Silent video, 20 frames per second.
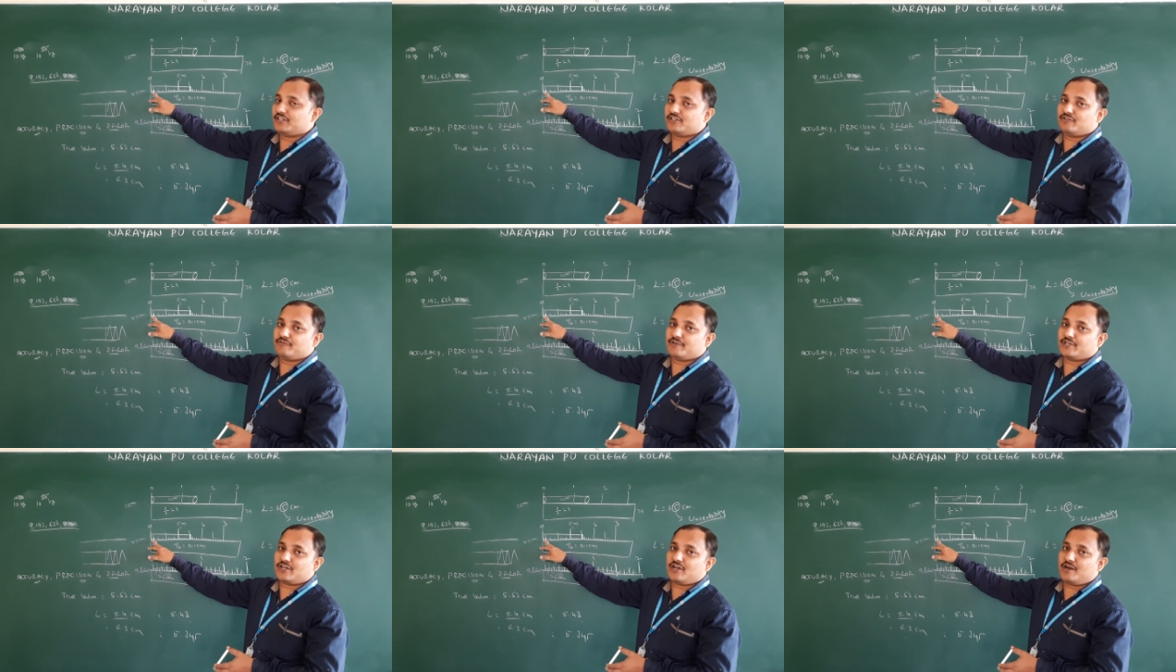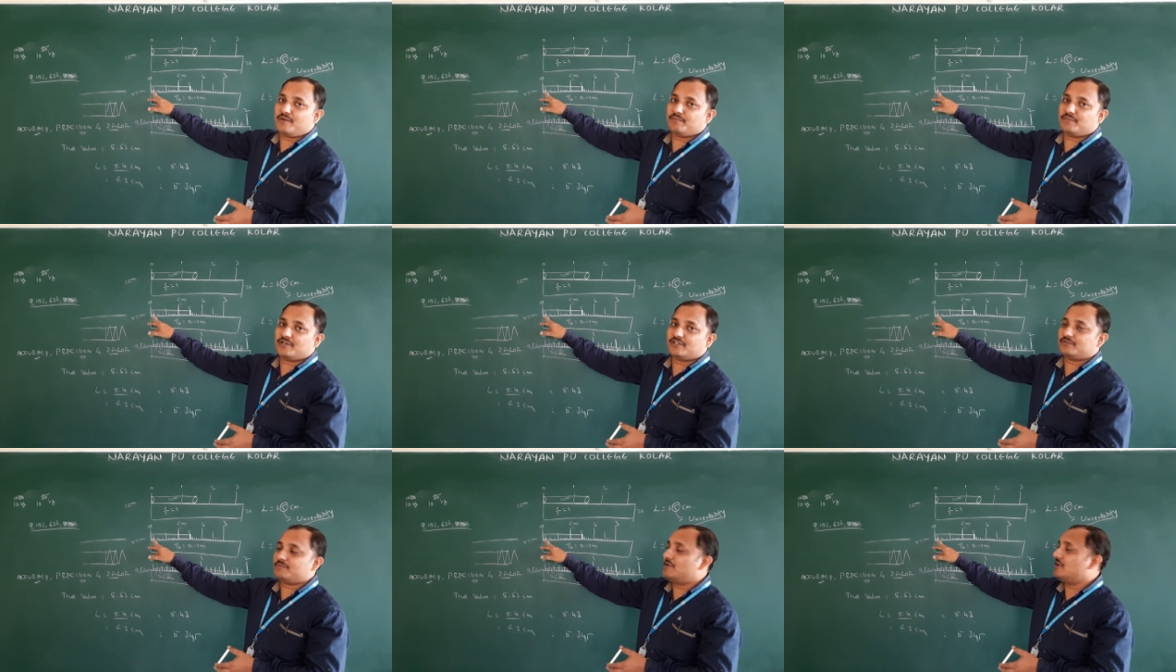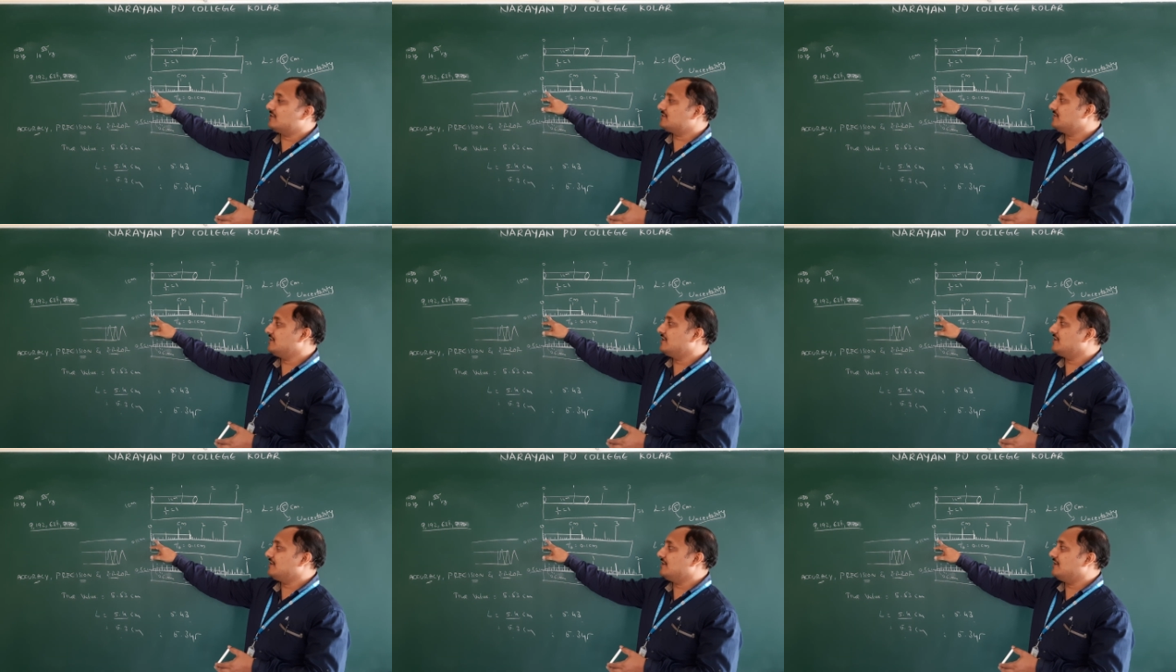in your compass
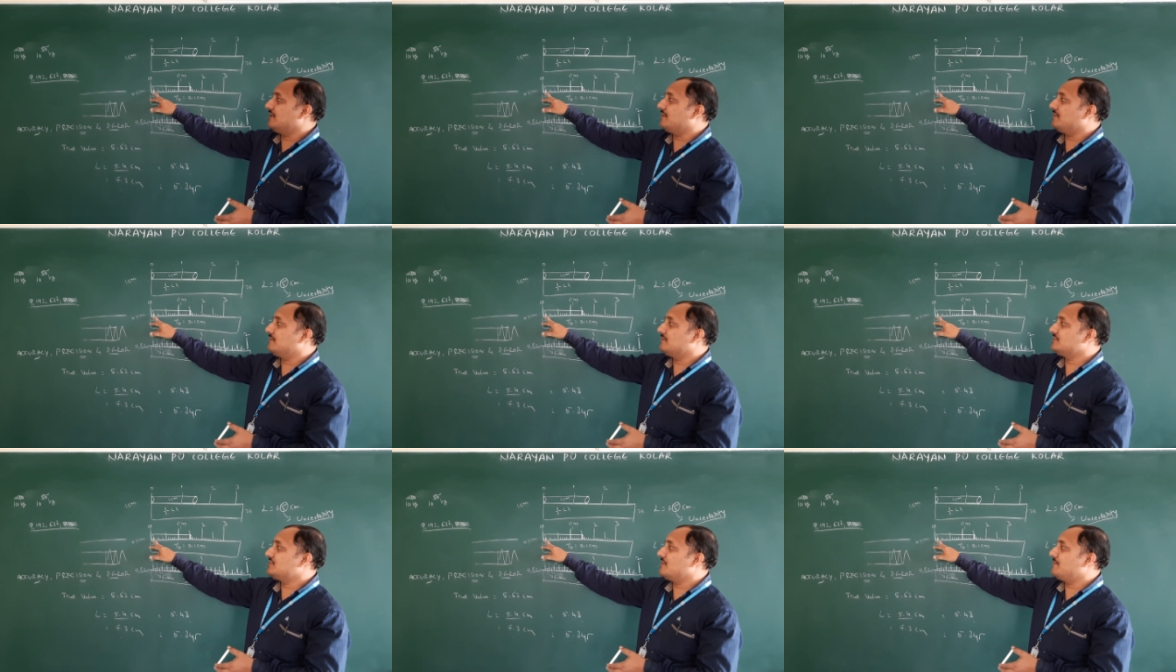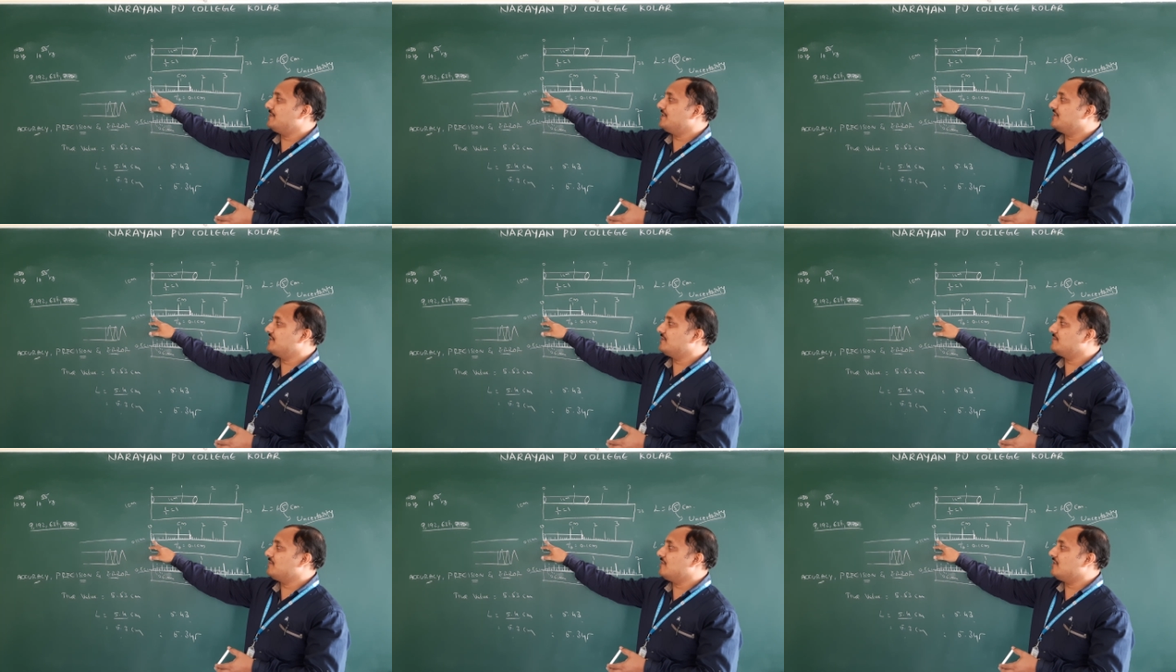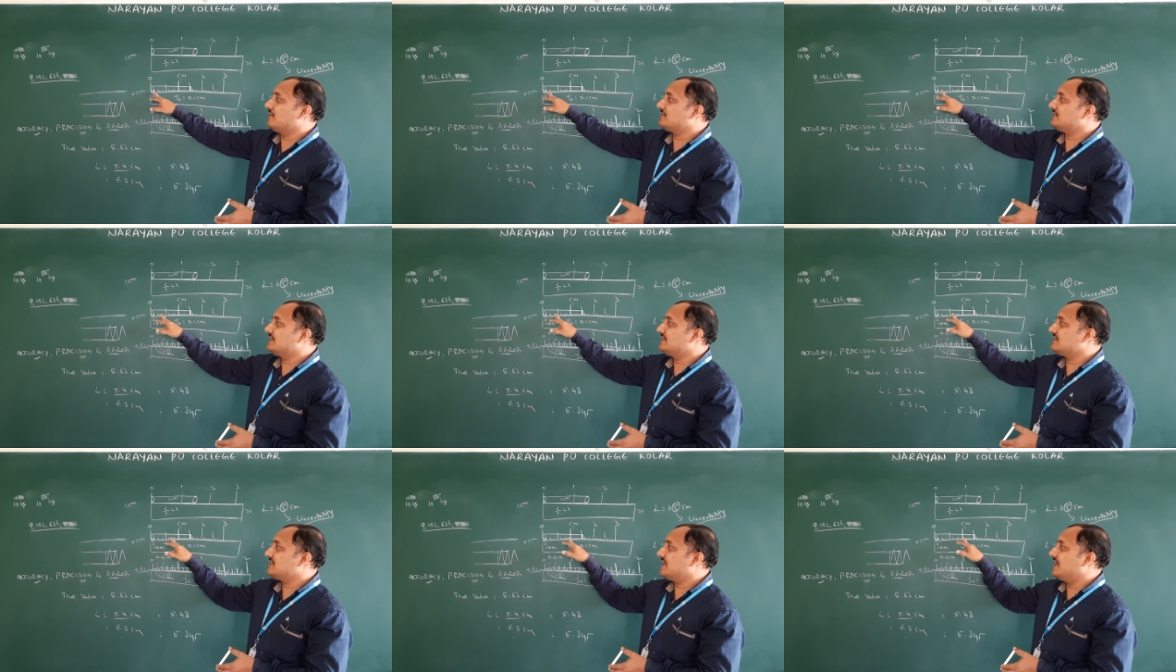box or geometry
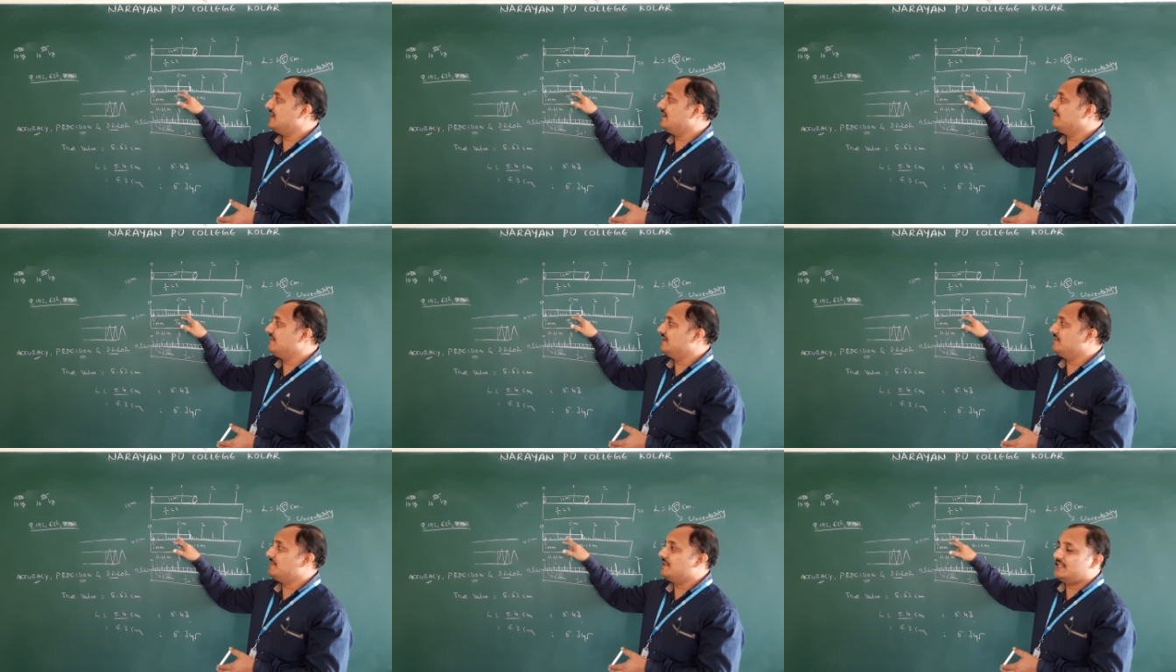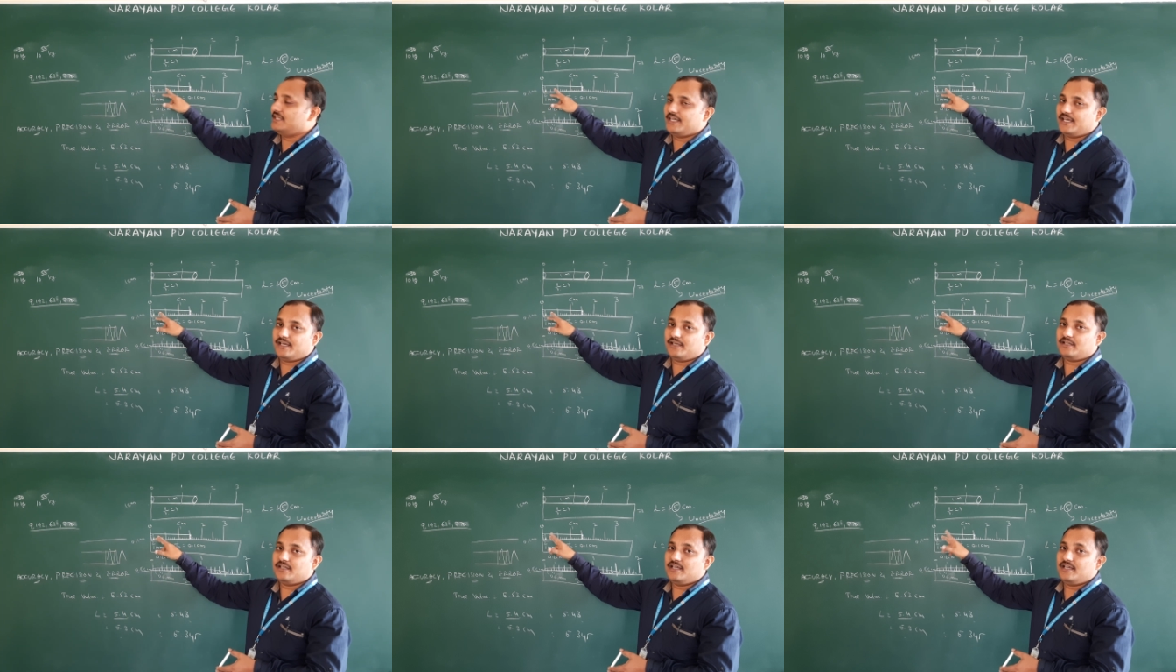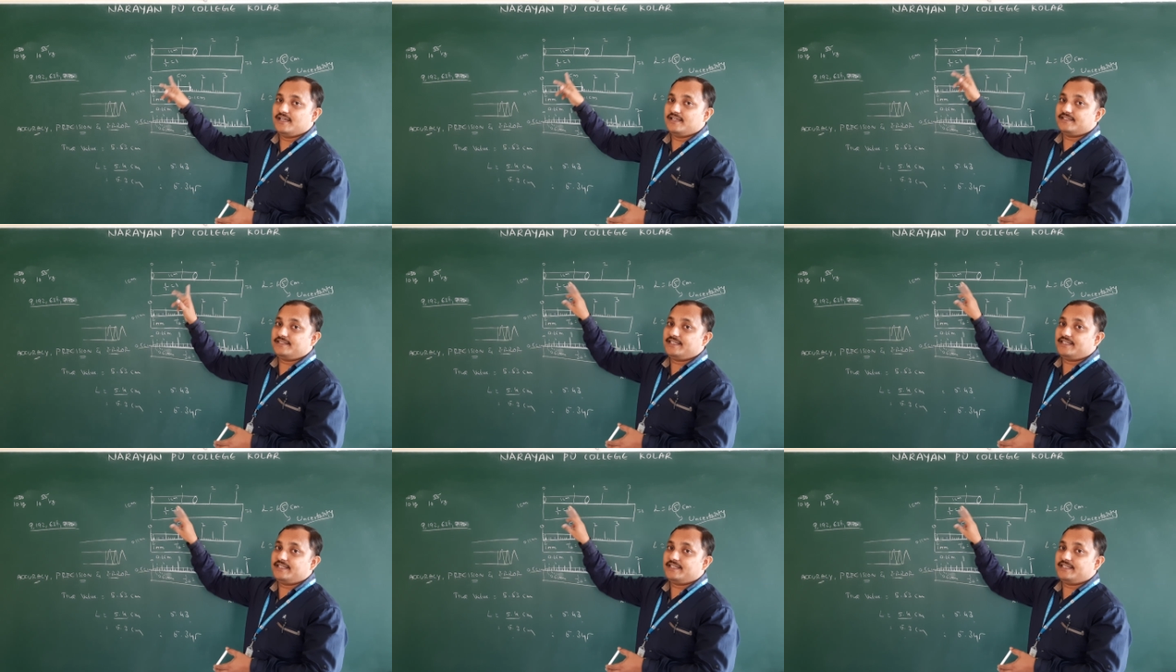box, scale will be there.